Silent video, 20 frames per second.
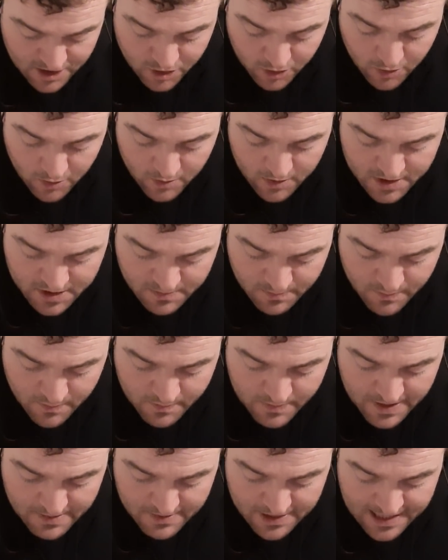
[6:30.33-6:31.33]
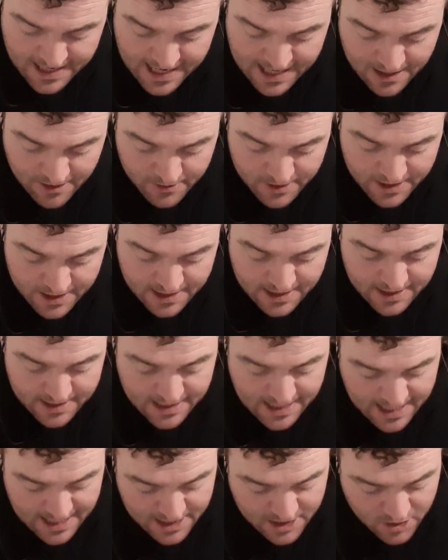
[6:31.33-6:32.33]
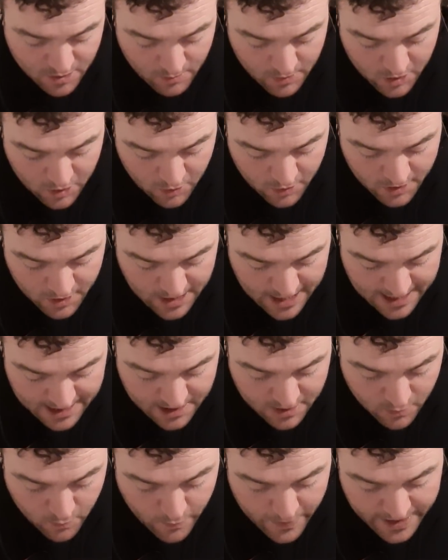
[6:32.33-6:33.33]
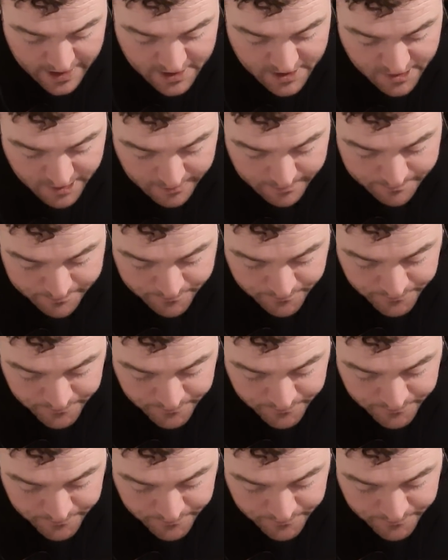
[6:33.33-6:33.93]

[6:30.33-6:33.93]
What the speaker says: so it's a bit later in the day, so we're going to head to Windsor